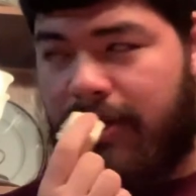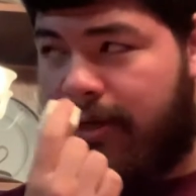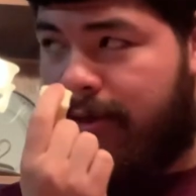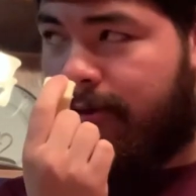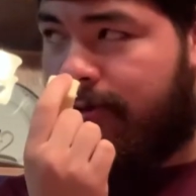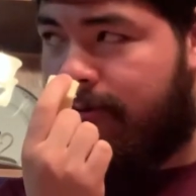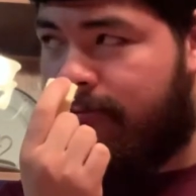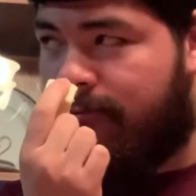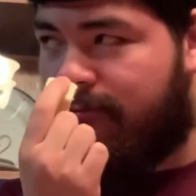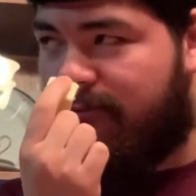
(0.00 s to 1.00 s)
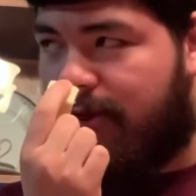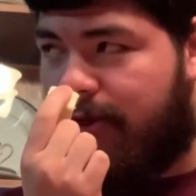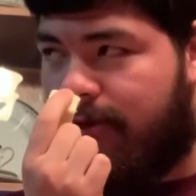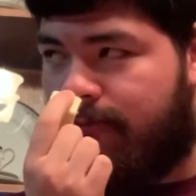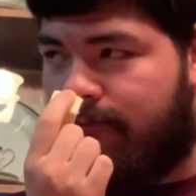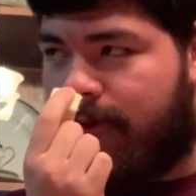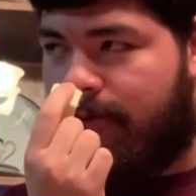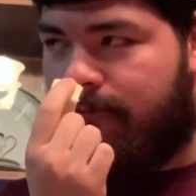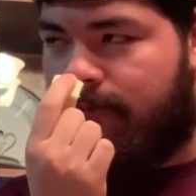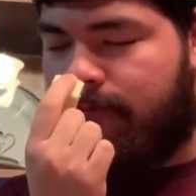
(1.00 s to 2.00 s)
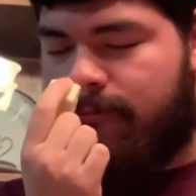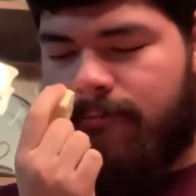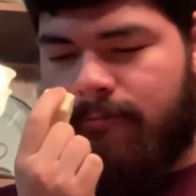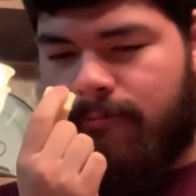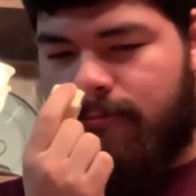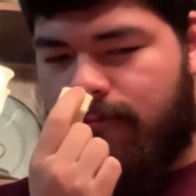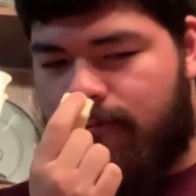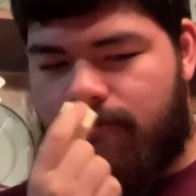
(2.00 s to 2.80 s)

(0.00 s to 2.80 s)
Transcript: No one is speaking in this clip.